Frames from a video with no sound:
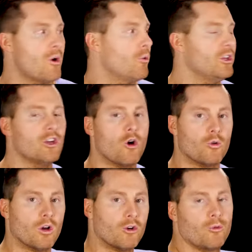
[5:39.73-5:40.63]
But when you go
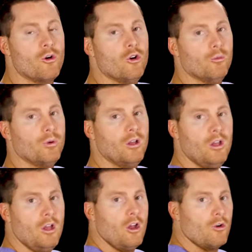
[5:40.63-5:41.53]
to a group,
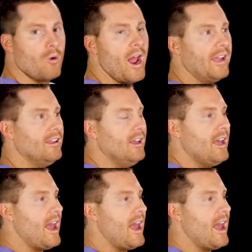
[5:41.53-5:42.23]
right,